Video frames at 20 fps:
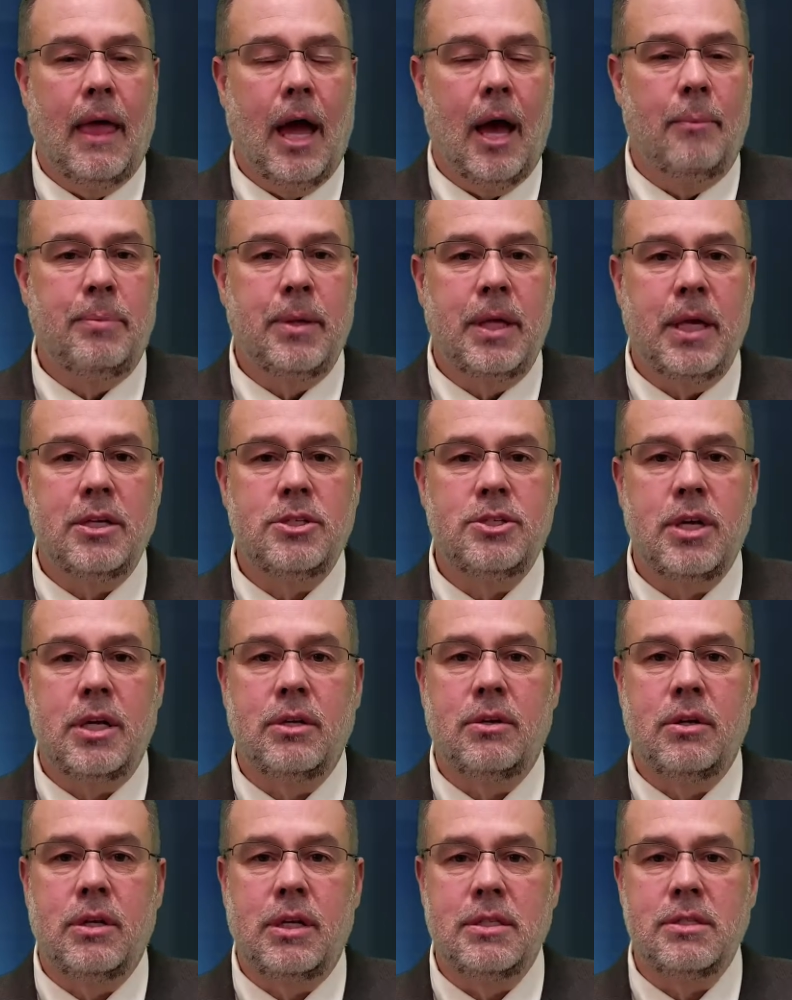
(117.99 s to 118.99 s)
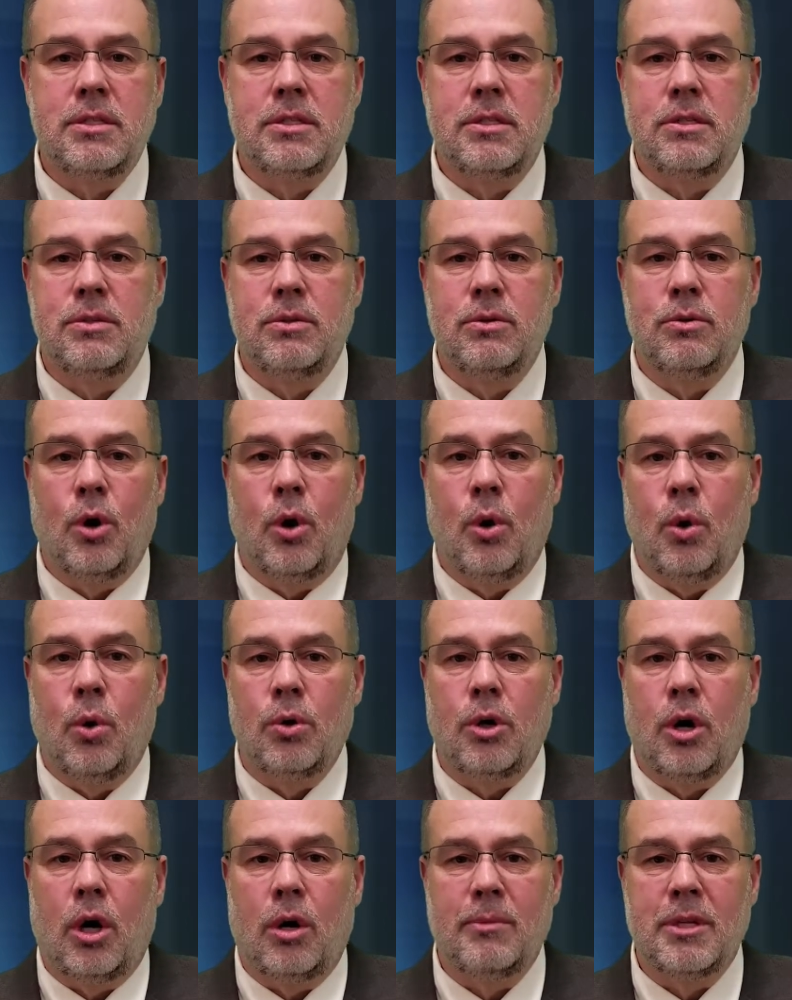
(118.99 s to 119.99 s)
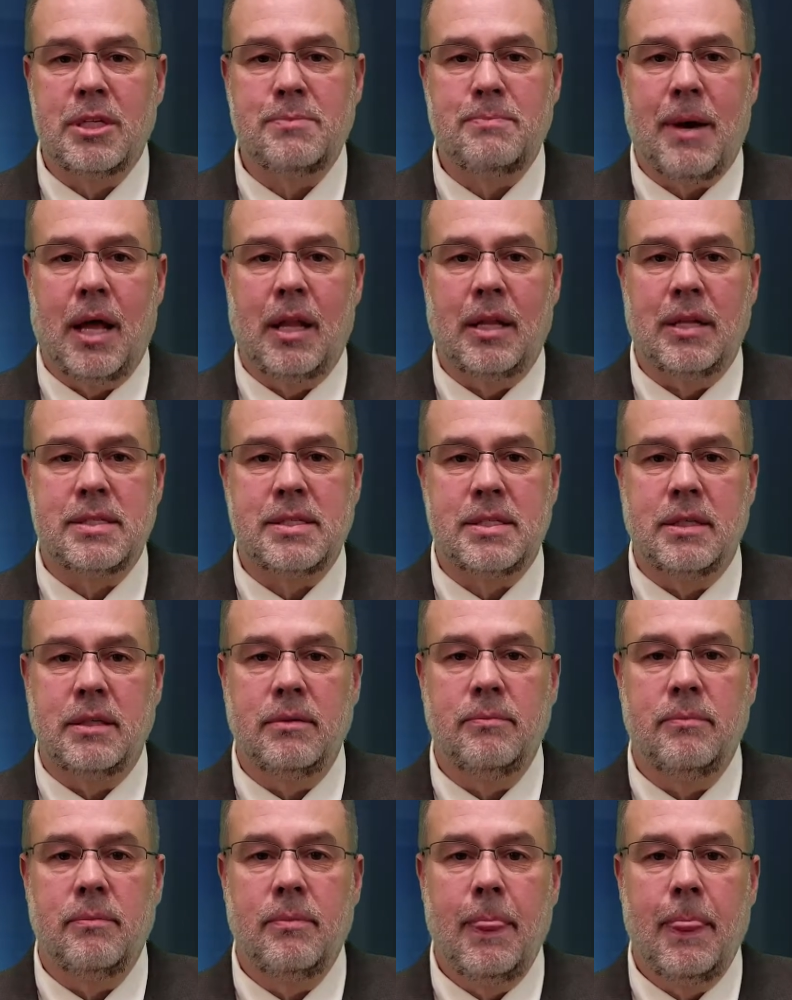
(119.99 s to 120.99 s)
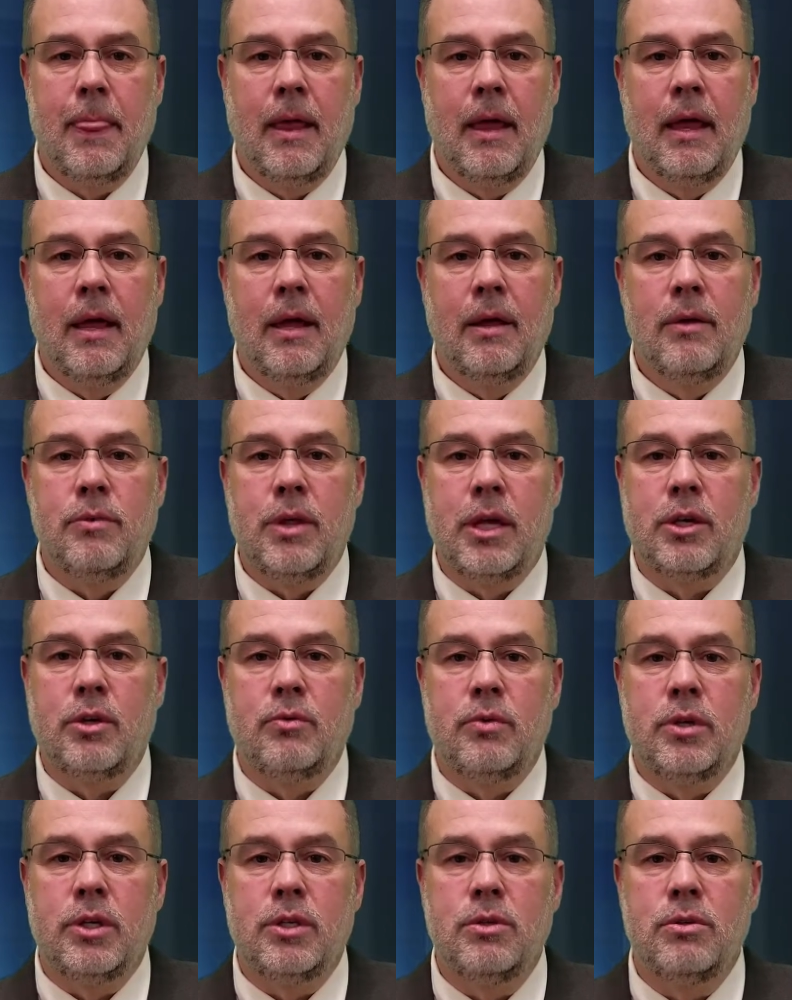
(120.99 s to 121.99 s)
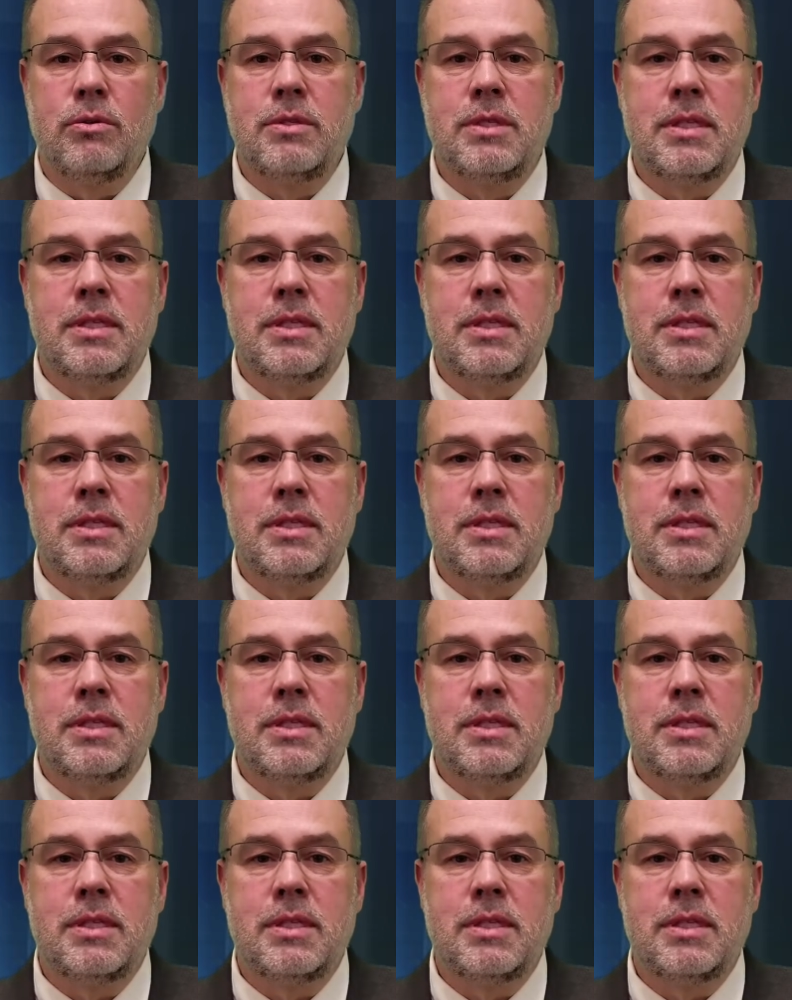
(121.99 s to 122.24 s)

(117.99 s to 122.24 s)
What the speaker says: A PHA could institute a hold harmless policy. They could reduce the